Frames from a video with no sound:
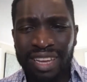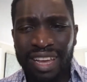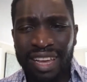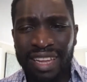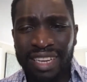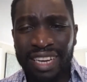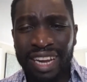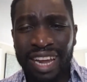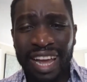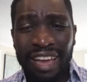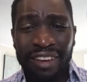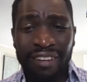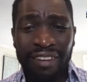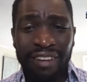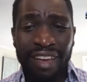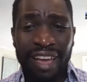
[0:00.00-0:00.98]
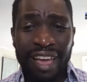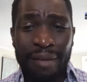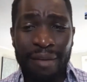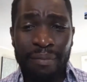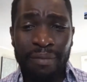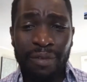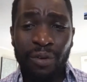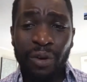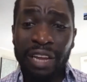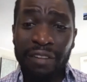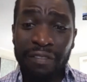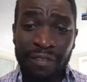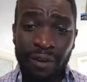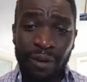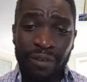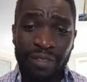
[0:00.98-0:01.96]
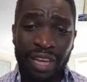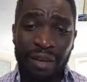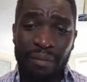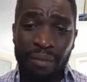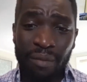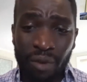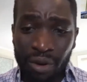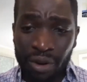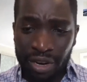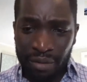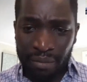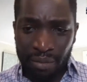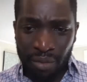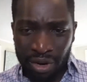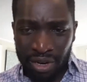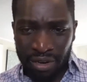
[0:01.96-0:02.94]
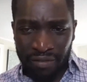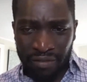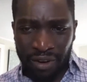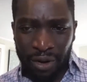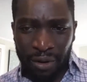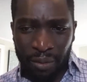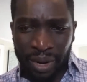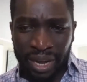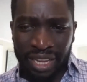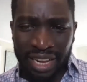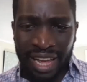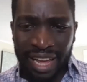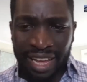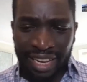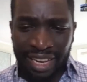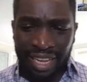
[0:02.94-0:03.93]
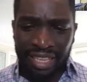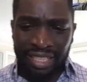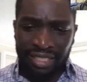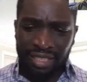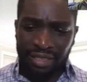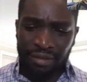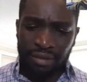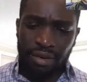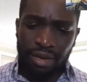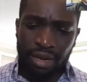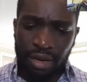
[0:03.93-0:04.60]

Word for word: And I am grateful that more and more of our white allies and